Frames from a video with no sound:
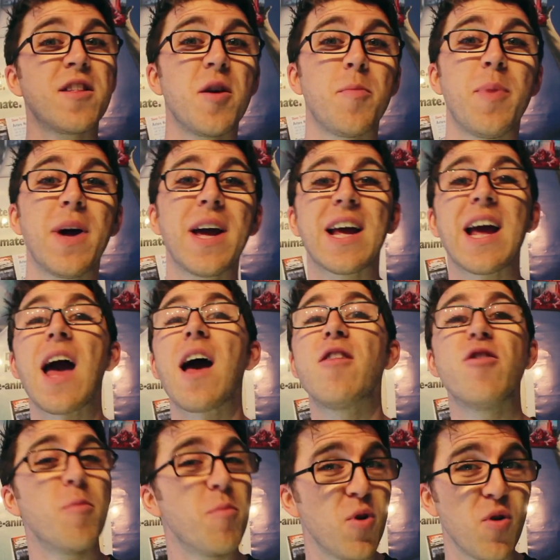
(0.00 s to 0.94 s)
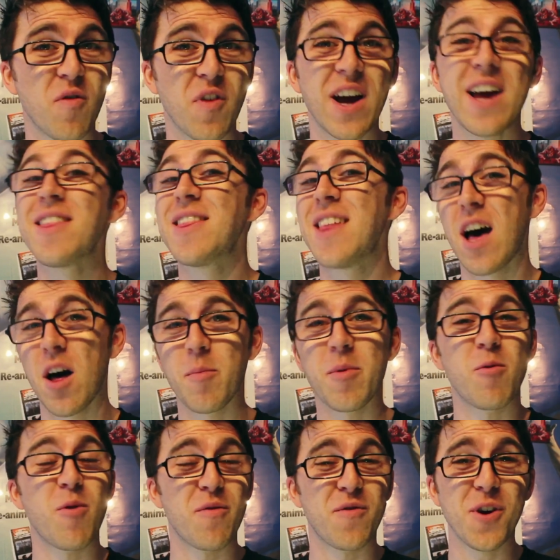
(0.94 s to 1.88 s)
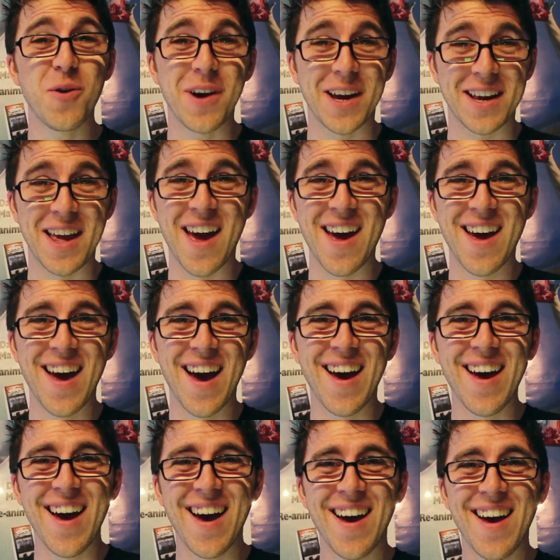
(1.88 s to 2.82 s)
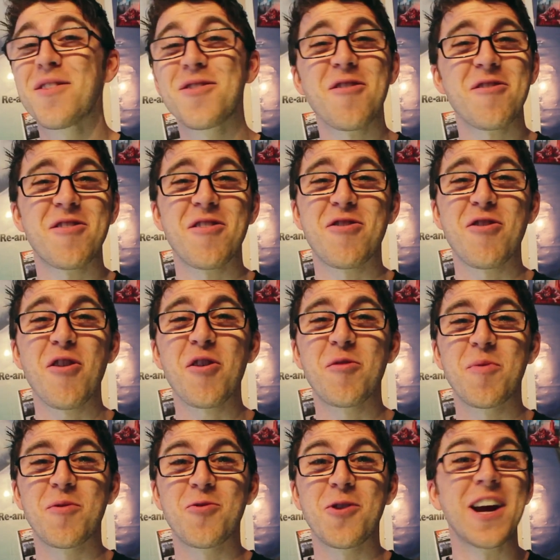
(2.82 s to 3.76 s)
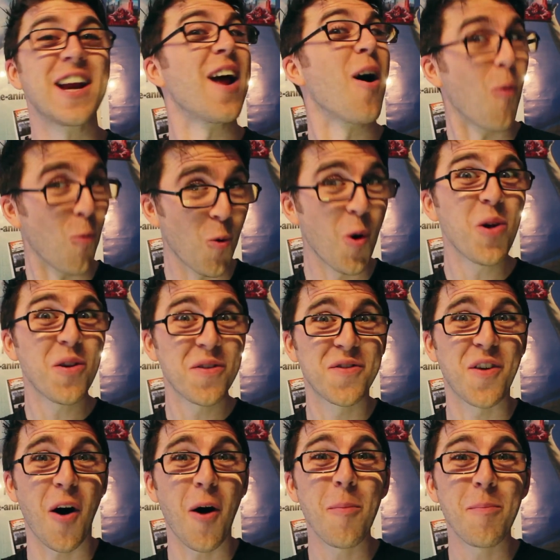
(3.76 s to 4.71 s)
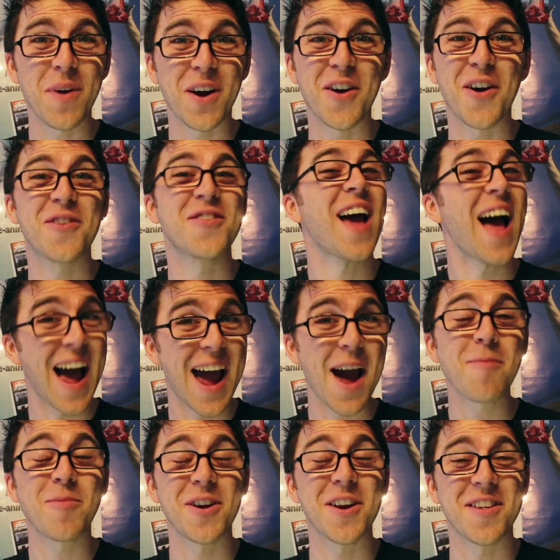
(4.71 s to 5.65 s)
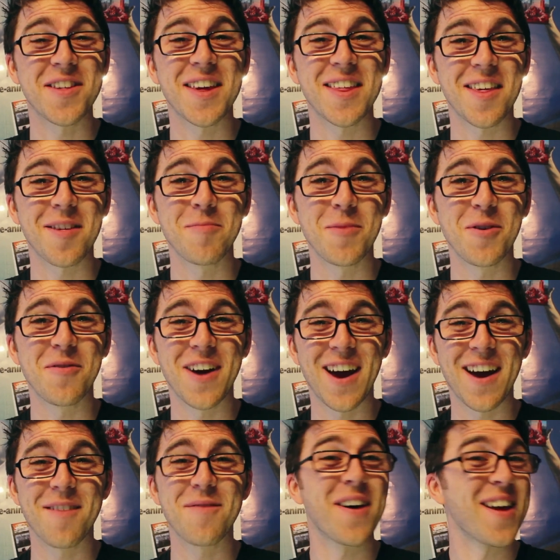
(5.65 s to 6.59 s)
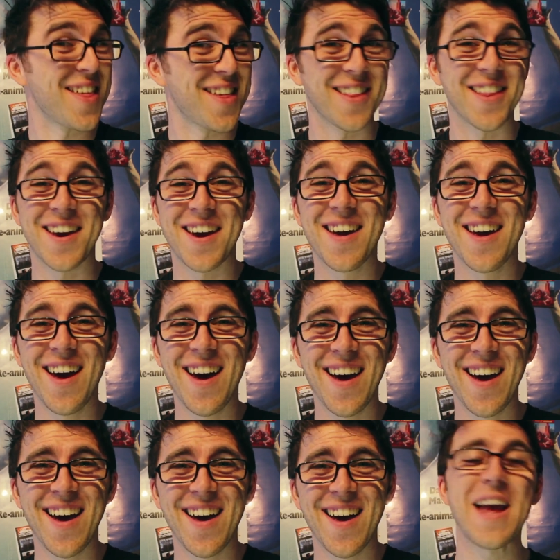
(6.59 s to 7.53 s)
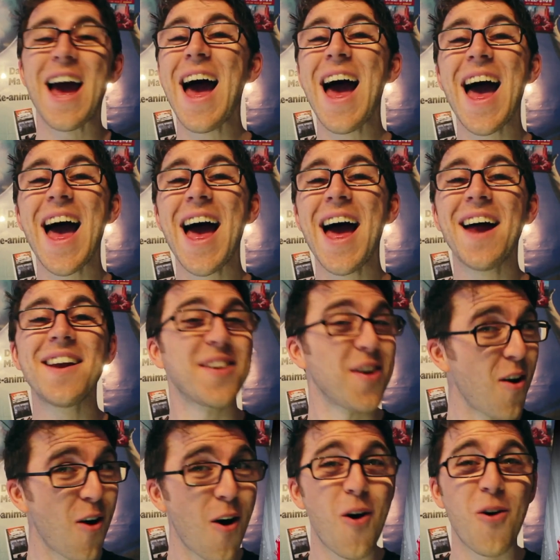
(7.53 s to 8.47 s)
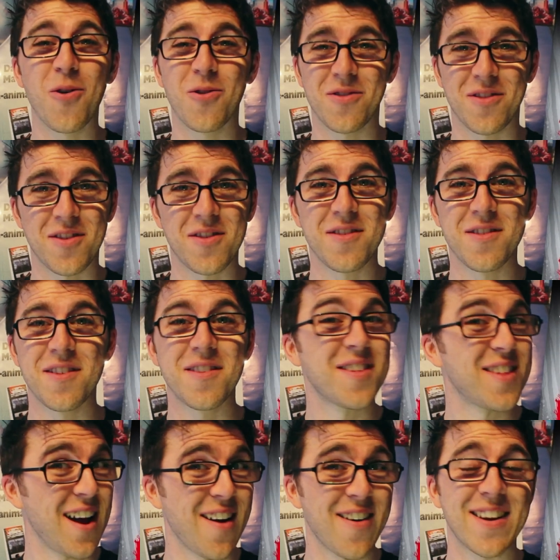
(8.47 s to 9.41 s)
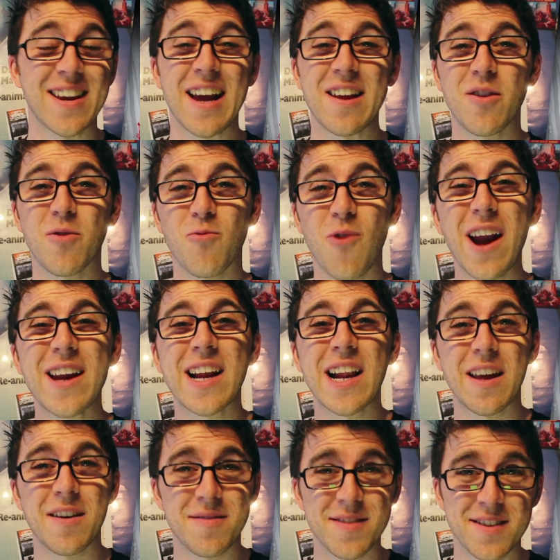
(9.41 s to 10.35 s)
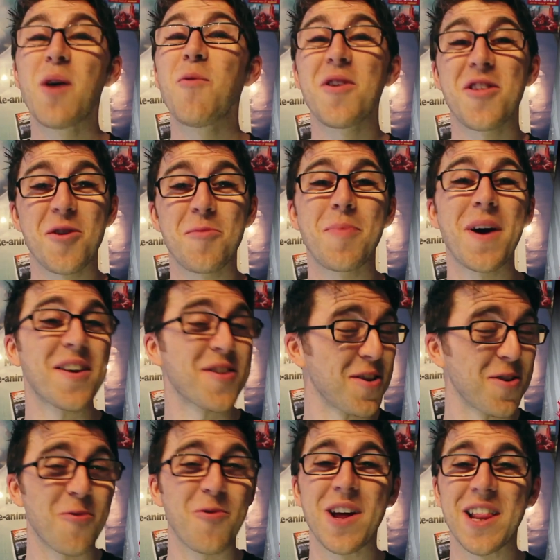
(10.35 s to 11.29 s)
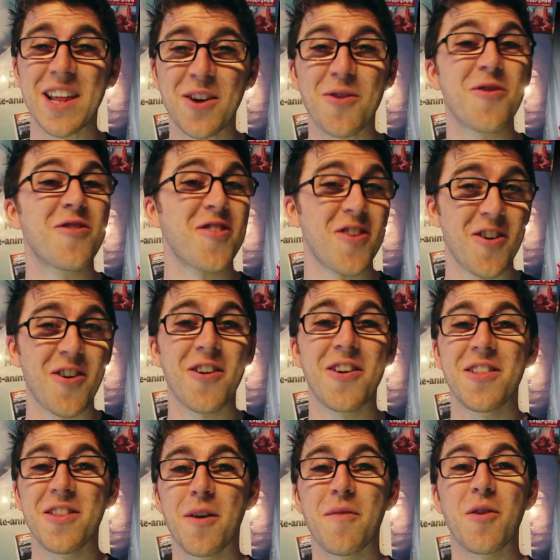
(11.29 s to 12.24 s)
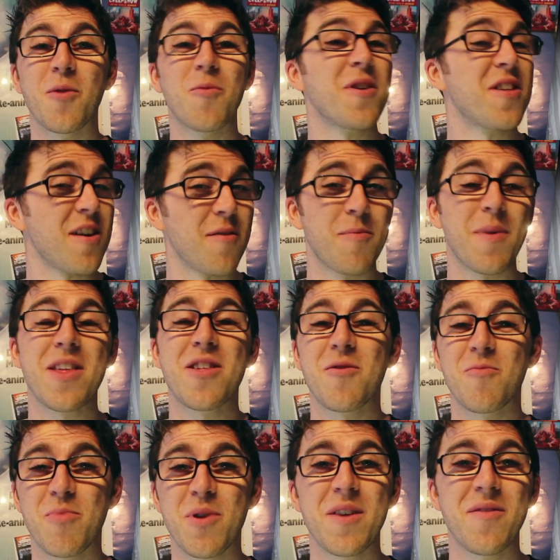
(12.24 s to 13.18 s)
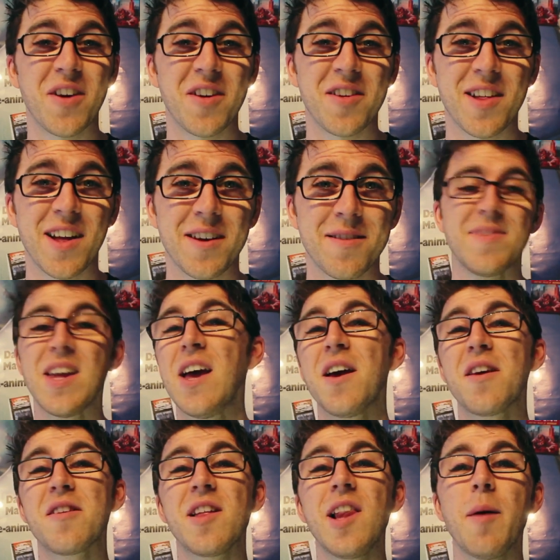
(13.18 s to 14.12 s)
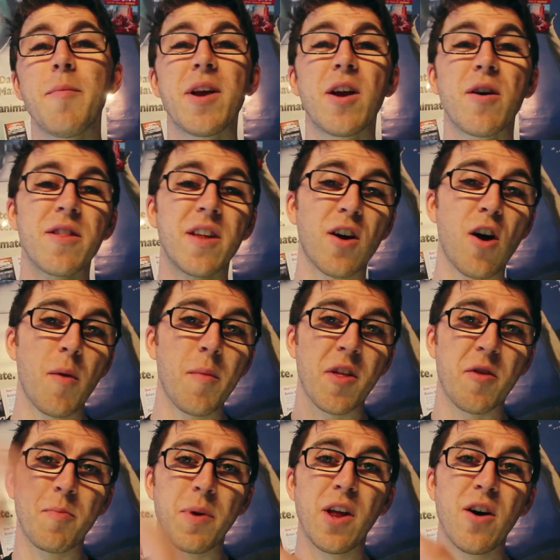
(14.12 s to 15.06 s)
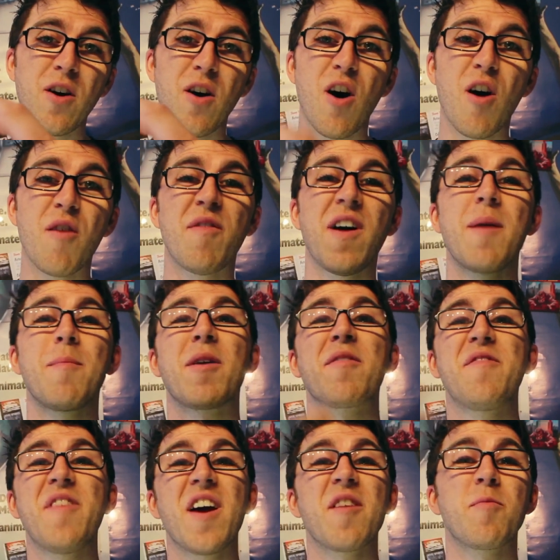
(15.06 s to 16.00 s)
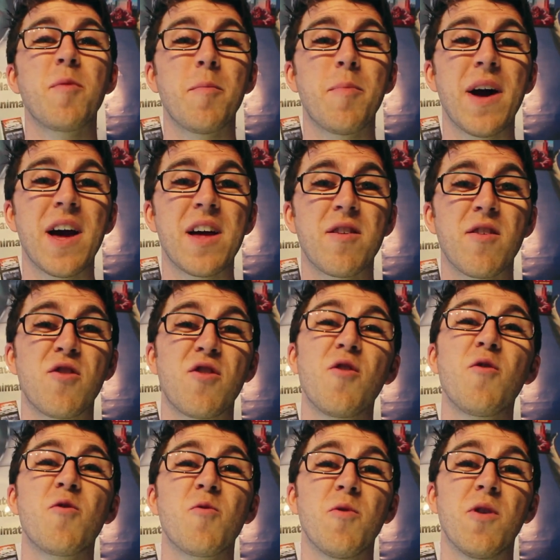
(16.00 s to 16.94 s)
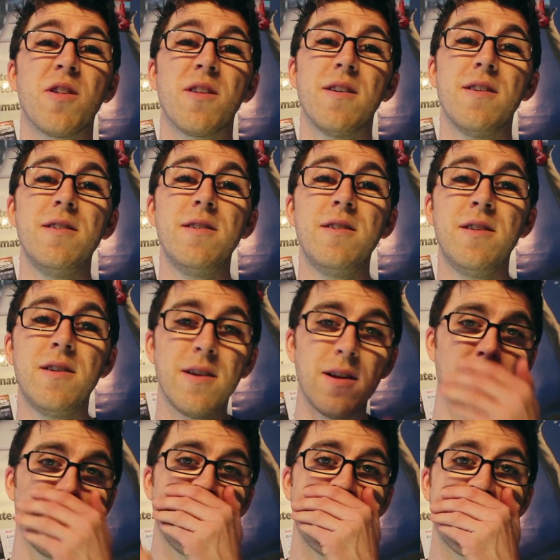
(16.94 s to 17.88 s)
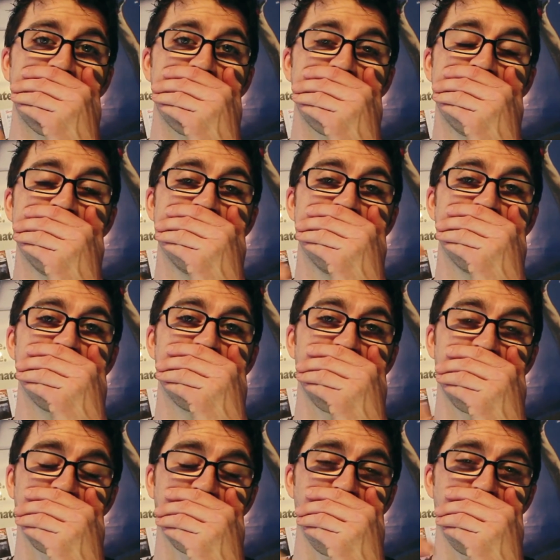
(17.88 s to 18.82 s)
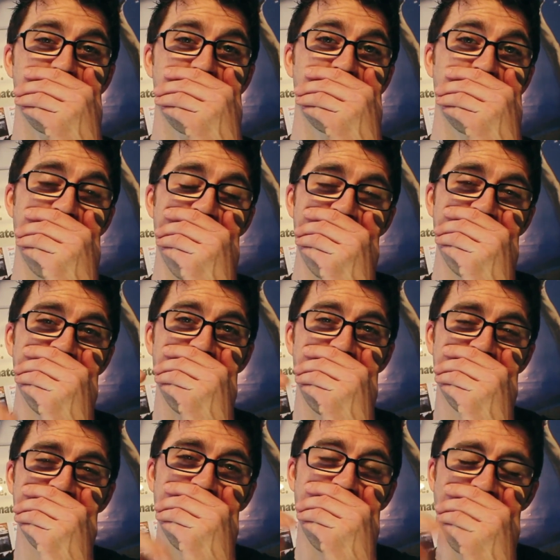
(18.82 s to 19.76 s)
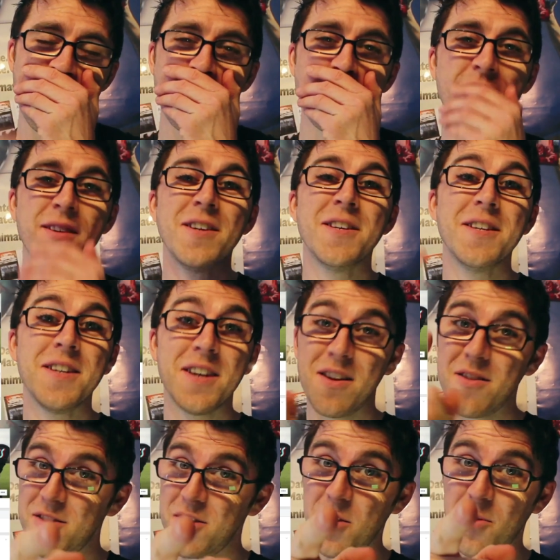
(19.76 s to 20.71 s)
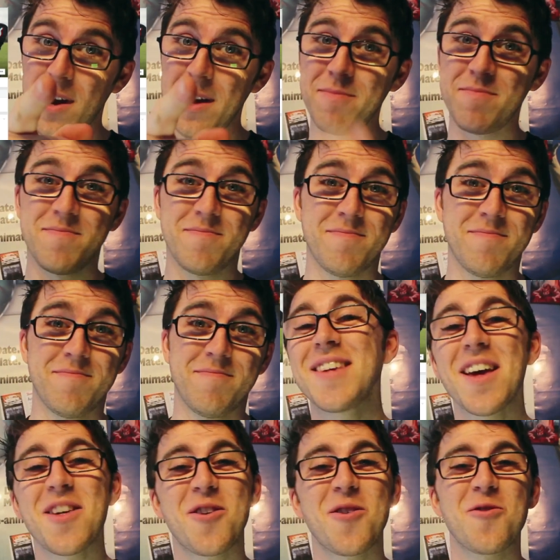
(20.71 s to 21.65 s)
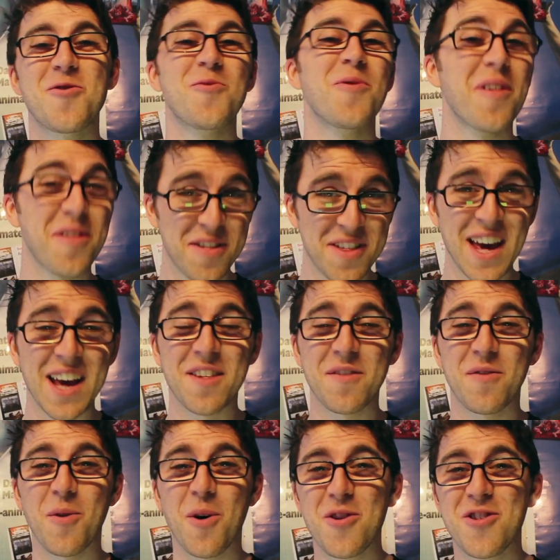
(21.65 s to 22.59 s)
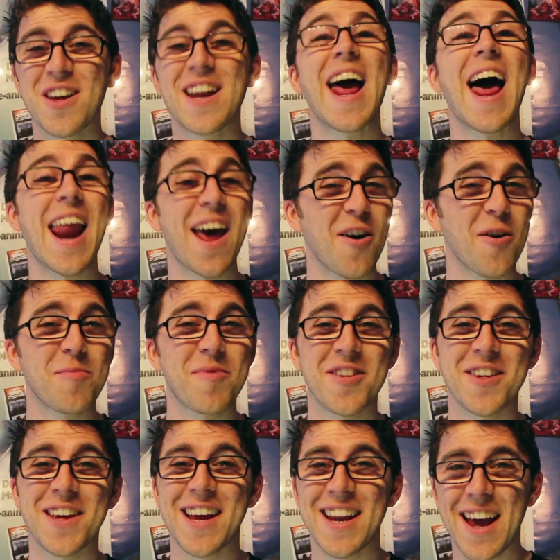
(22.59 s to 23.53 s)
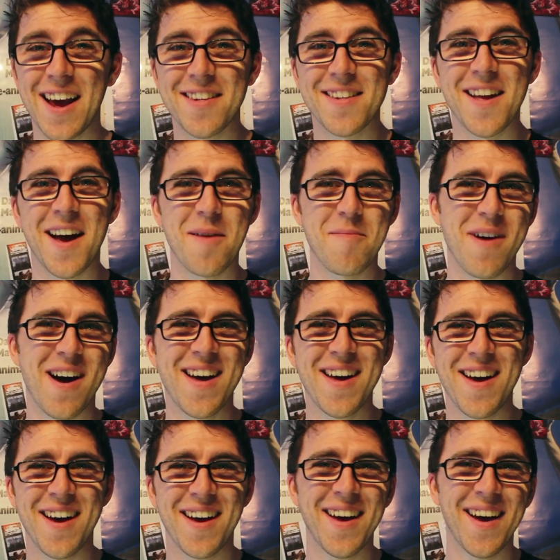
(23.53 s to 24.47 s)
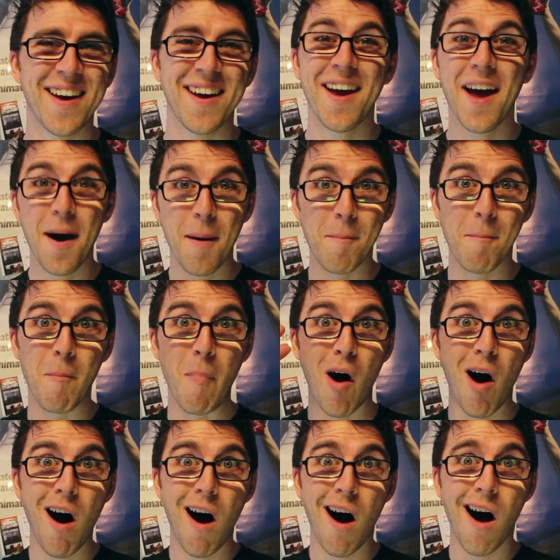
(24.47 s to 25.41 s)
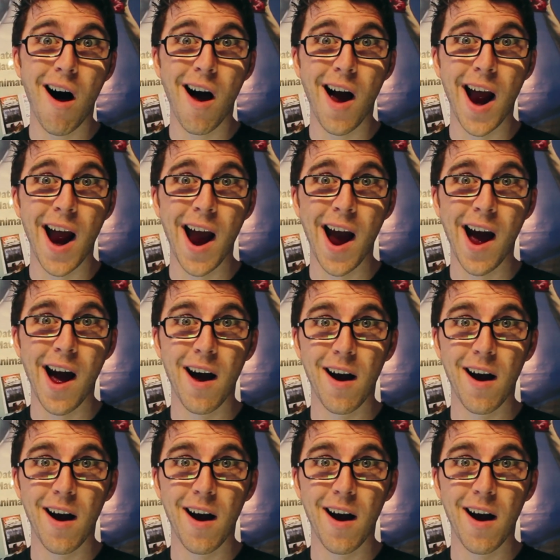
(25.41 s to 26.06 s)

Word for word: to pick the movie that I'll be reviewing. So it's a choice between Wolf Cop, because I am going to see this movie eventually, and Horns, starring Daniel Radcliffe, which is based on a really good Joe Hill novel, which I've mentioned previously. So let me know in the comments below or via my Facebook page as usual. Link in the description. Do it. So as usual, thanks for watching and I hope to see you next time. Bye.